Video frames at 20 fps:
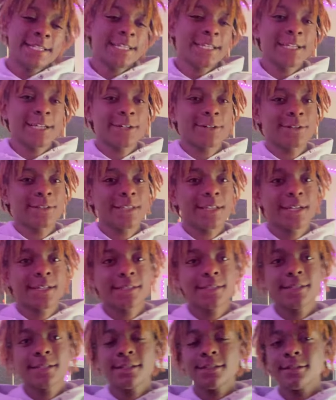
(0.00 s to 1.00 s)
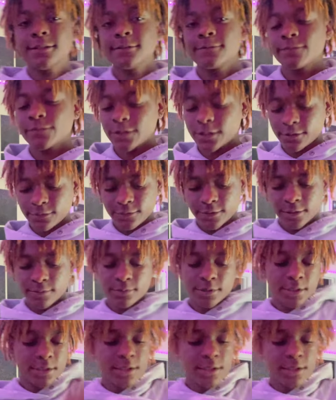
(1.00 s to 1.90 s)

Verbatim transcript: even gonna lie to you. You feel me?